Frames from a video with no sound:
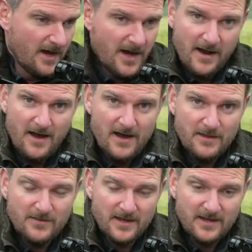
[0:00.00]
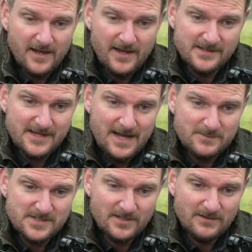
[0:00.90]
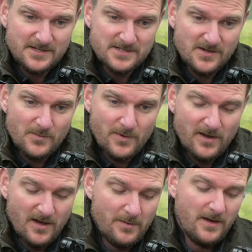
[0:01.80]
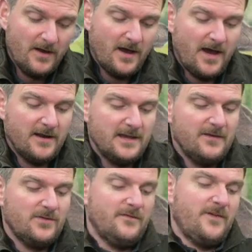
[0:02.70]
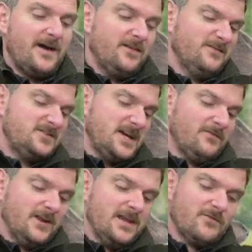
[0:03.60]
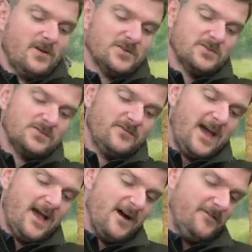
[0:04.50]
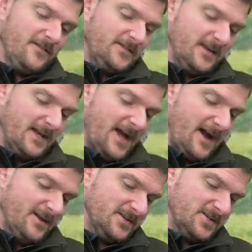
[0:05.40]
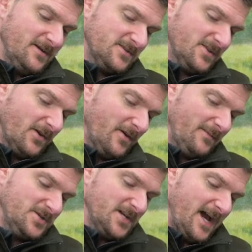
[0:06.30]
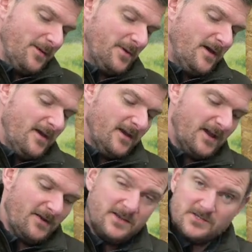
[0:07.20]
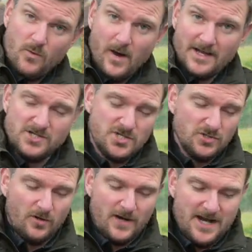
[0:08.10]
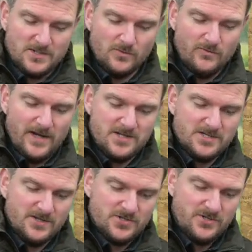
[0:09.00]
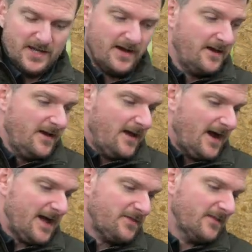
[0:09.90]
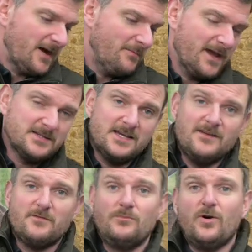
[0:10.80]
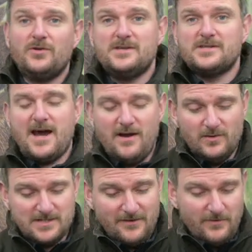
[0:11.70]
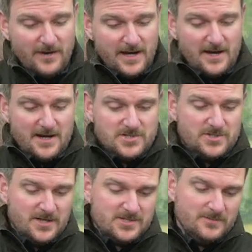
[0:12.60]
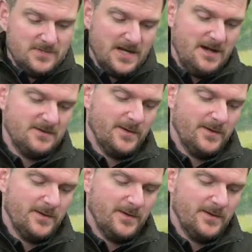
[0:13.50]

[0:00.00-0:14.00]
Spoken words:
And I think it is absolutely superb. And given the fact that generally you've got a sort of AR-15 layout in terms of the grip shape, you know, it's quite a short actual reach to the trigger. I think that makes it even more desirable to have a really nice trigger sometimes,